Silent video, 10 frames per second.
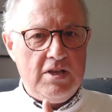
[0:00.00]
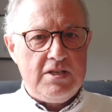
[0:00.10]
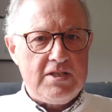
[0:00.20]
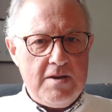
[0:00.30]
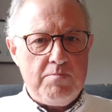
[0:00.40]

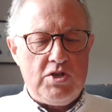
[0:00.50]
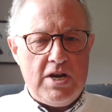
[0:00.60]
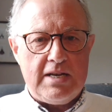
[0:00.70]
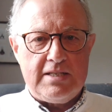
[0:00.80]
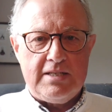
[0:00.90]

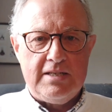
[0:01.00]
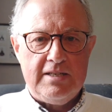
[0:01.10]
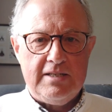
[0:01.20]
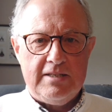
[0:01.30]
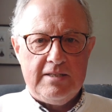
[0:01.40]
subject.
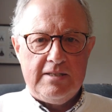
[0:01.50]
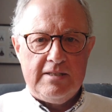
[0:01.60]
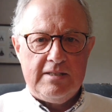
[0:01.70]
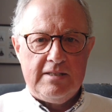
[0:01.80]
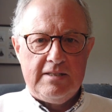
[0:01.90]

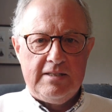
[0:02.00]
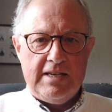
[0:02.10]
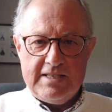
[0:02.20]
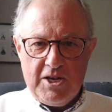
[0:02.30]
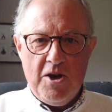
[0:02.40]

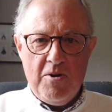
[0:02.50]
Let's go.